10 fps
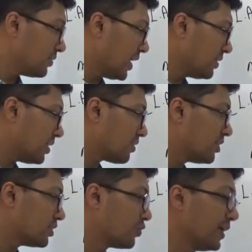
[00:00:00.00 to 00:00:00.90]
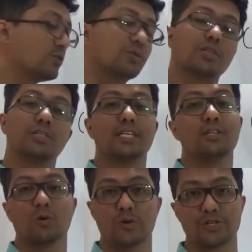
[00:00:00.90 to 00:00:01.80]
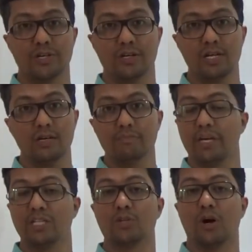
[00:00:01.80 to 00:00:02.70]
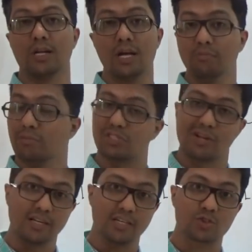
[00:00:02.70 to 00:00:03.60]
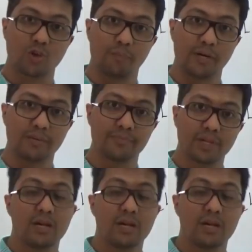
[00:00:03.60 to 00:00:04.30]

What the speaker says: Then there were 12 to 13 questions based on miscellaneous topic,